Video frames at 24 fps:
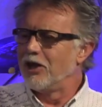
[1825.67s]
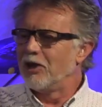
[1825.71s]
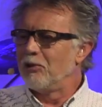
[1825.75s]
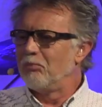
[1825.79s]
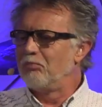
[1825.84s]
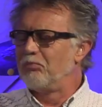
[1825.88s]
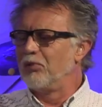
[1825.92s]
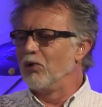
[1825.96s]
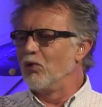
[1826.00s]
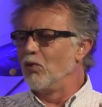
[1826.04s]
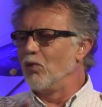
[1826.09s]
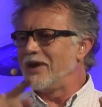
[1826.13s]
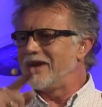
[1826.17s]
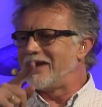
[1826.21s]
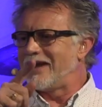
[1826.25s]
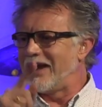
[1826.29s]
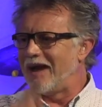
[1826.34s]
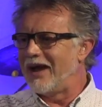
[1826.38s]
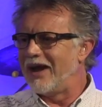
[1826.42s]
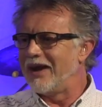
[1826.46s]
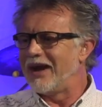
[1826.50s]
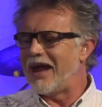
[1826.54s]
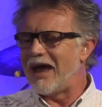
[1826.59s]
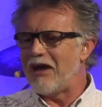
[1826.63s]
but we
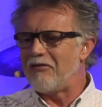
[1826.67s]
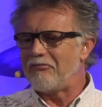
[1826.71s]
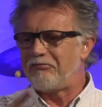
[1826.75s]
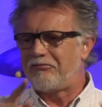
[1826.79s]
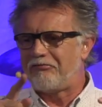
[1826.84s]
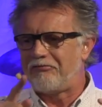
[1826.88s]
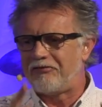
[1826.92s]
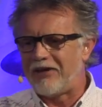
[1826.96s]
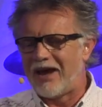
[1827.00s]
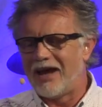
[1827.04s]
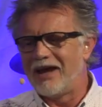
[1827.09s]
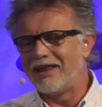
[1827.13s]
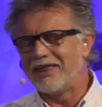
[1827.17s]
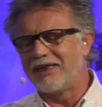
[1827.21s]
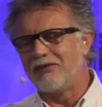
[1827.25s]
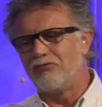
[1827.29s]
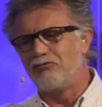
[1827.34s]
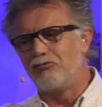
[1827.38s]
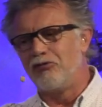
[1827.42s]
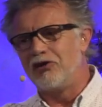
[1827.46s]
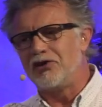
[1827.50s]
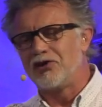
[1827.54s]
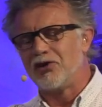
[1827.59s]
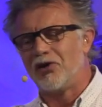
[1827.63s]
can't have faith if
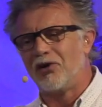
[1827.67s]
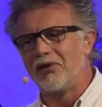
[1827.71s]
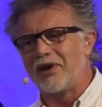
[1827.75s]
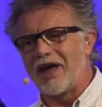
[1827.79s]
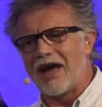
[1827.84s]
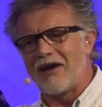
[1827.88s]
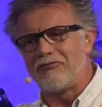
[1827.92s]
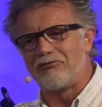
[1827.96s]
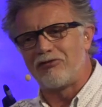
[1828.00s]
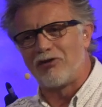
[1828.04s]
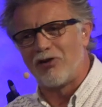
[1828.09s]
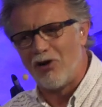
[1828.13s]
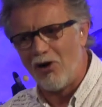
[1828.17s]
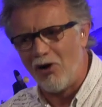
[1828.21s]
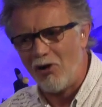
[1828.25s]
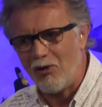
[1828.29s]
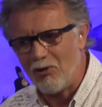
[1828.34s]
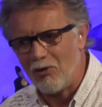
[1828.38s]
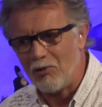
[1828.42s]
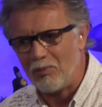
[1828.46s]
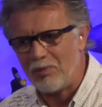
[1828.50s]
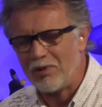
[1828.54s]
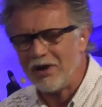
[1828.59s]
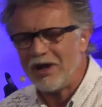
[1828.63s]
we don't have
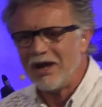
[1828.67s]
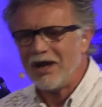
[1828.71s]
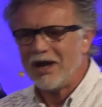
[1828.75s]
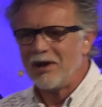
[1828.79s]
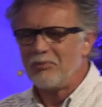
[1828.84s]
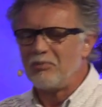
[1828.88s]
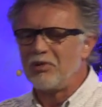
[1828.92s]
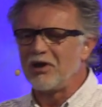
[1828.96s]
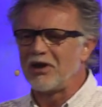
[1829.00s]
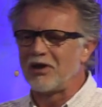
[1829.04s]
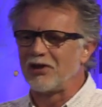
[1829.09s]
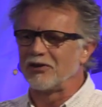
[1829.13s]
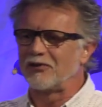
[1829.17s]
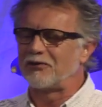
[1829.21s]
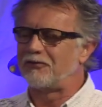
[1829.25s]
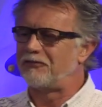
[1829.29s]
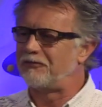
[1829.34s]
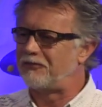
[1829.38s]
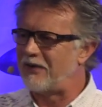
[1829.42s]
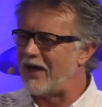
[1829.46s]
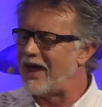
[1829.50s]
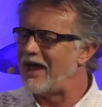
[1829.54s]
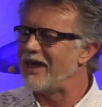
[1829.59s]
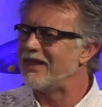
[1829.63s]
hope, because
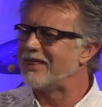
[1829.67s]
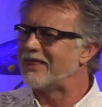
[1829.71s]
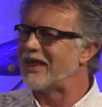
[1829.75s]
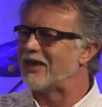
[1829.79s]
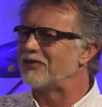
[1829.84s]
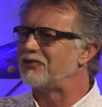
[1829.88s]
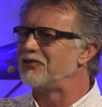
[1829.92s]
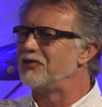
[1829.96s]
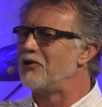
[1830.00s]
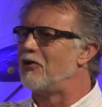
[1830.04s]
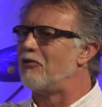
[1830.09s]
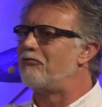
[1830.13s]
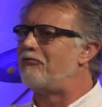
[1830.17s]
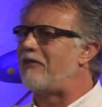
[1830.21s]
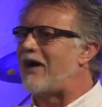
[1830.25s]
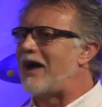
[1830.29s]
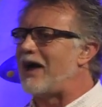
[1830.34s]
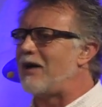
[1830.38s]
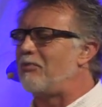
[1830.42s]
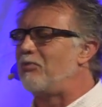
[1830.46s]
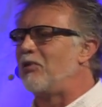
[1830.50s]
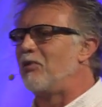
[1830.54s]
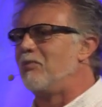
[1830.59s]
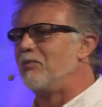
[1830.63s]
faith has no
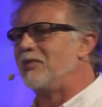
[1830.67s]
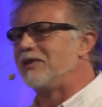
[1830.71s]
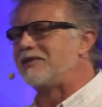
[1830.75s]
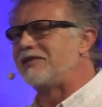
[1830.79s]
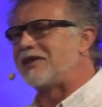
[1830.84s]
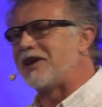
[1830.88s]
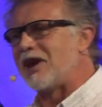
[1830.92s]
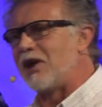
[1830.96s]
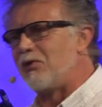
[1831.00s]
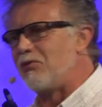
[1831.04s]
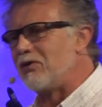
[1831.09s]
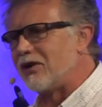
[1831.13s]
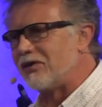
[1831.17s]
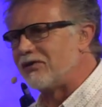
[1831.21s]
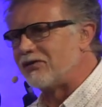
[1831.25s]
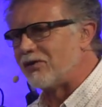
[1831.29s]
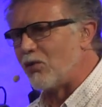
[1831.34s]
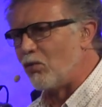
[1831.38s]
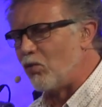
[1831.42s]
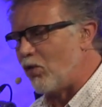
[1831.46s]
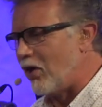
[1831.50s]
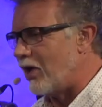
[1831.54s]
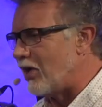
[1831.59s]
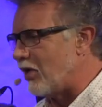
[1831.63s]
viable material to
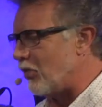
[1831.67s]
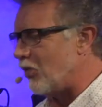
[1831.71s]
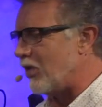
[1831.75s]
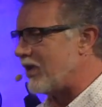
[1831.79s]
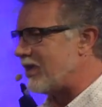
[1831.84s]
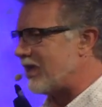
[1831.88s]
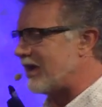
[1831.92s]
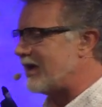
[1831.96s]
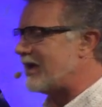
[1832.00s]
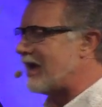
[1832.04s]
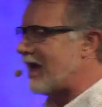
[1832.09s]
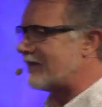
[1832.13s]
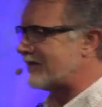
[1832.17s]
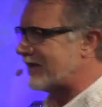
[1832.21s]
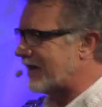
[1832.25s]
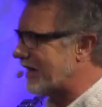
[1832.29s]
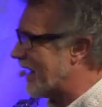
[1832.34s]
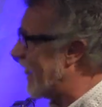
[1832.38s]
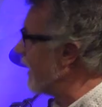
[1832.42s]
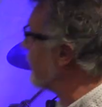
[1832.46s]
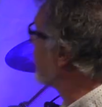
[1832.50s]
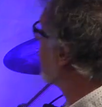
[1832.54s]
work with unless it has